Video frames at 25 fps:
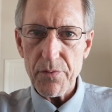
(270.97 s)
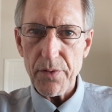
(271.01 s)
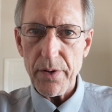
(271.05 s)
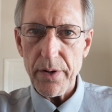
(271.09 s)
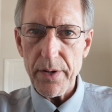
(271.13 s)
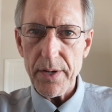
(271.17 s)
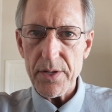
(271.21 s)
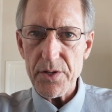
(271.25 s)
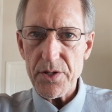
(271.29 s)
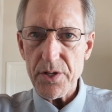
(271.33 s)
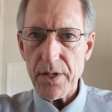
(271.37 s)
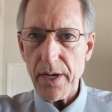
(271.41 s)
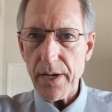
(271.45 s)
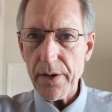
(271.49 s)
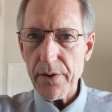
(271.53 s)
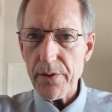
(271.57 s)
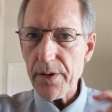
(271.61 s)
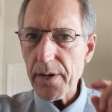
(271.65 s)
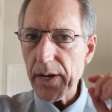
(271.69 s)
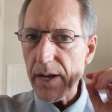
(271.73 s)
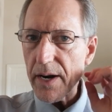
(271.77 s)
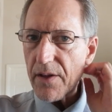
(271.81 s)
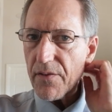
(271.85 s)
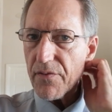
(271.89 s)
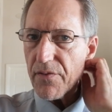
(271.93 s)
Fund is
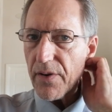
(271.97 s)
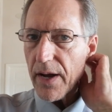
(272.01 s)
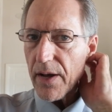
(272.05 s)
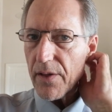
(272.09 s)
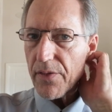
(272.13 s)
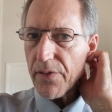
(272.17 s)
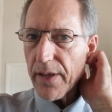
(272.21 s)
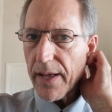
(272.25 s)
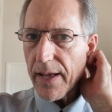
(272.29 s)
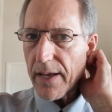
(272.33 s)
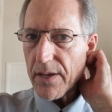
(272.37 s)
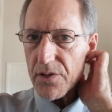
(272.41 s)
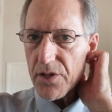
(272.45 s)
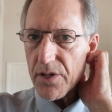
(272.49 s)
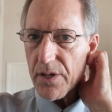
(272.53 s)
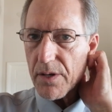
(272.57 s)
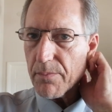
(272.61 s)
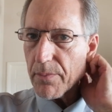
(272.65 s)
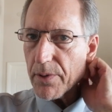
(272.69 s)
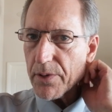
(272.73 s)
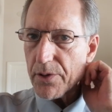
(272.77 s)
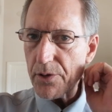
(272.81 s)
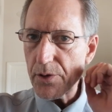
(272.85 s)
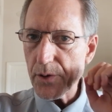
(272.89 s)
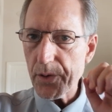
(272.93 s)

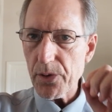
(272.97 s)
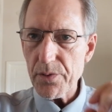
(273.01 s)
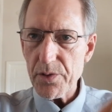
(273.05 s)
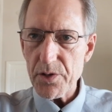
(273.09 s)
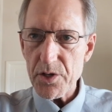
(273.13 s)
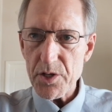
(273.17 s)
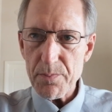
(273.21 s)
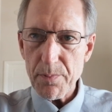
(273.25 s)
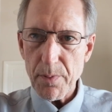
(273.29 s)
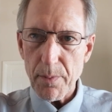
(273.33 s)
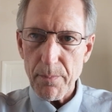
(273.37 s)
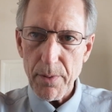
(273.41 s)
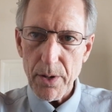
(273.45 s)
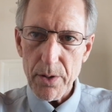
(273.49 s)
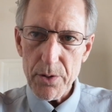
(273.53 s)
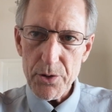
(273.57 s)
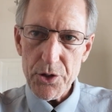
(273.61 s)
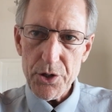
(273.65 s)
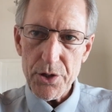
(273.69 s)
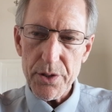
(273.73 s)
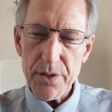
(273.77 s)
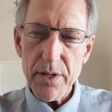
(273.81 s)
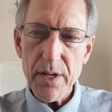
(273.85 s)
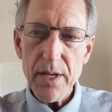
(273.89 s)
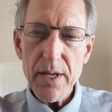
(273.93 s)
$195,000, but during this
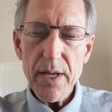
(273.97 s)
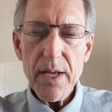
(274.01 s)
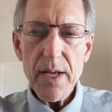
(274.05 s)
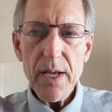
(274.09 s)
promotion,